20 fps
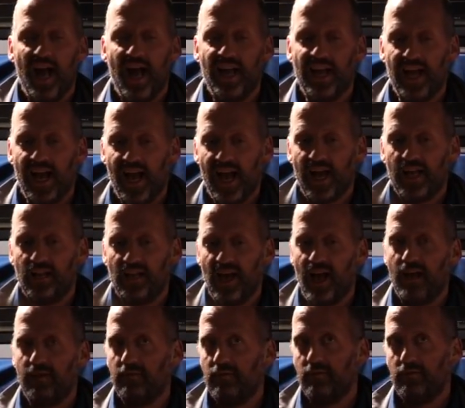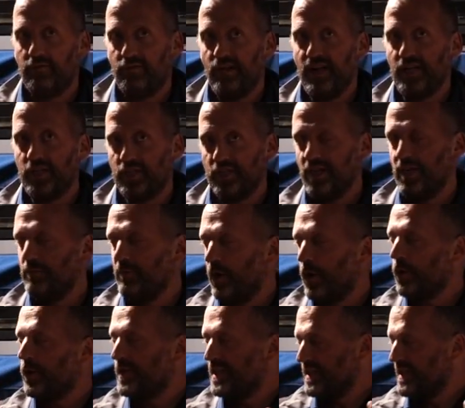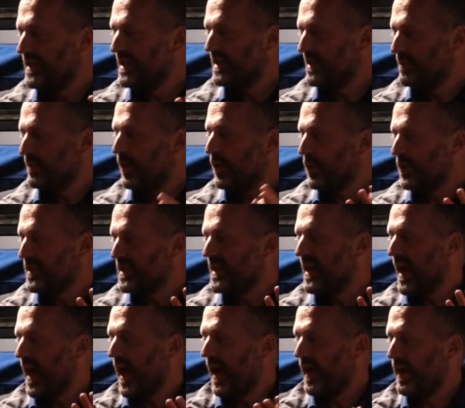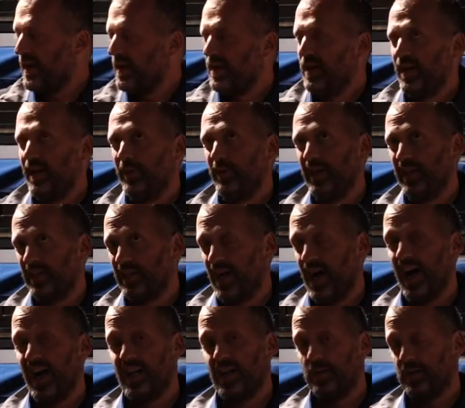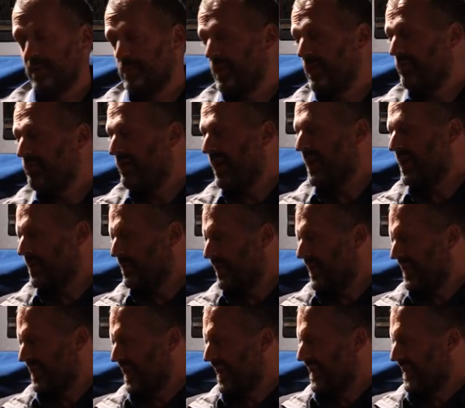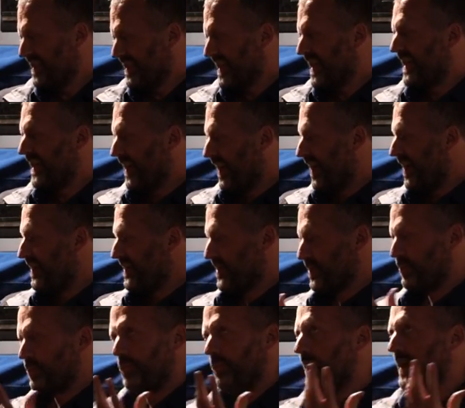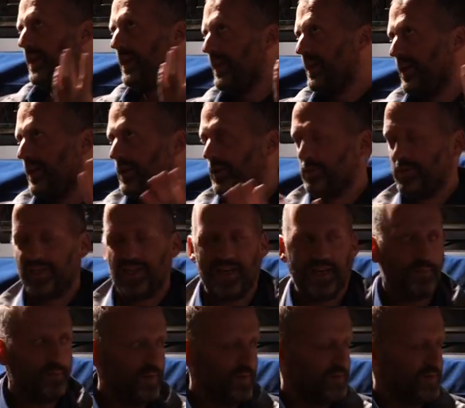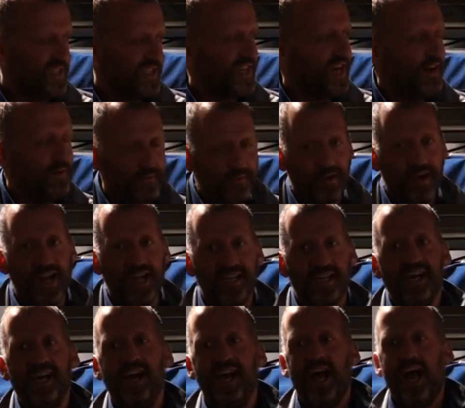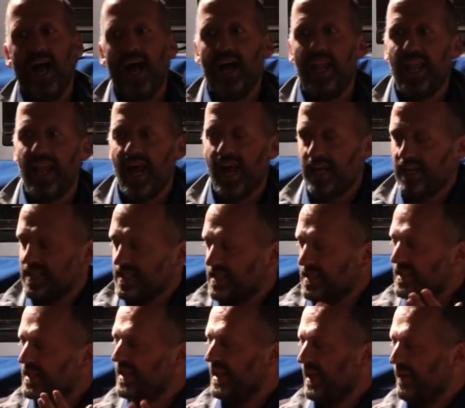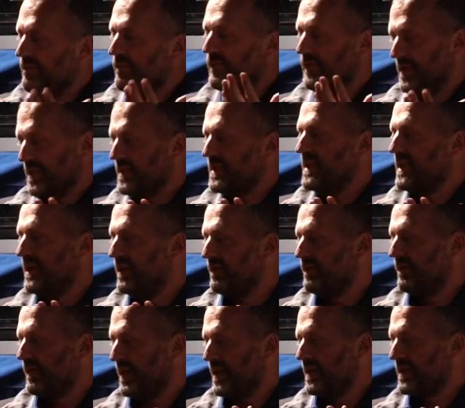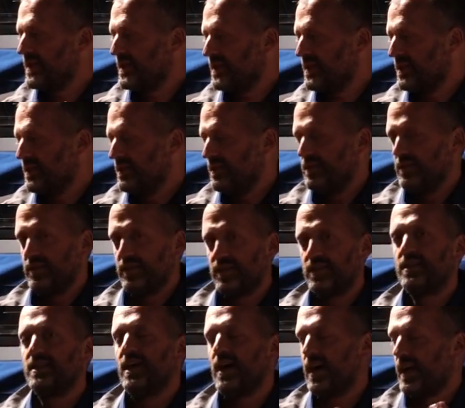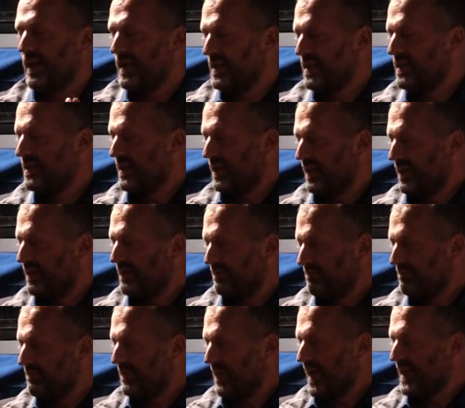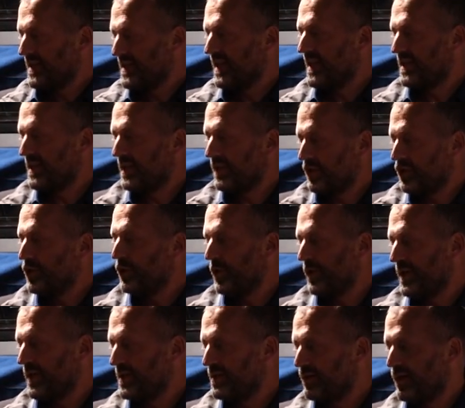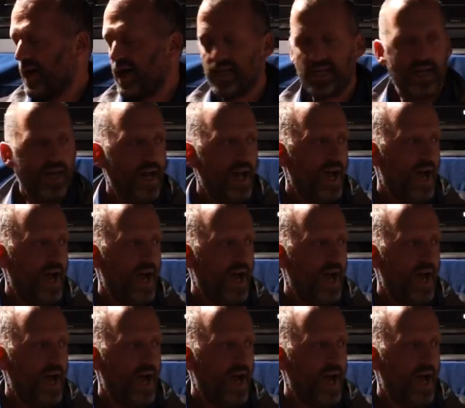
And it had that French term cloisonnism, cloisonne, which I don't speak French, but it's like stained glass window type of stuff, right? And that's the infancy of this stylistic aesthetic choice, right?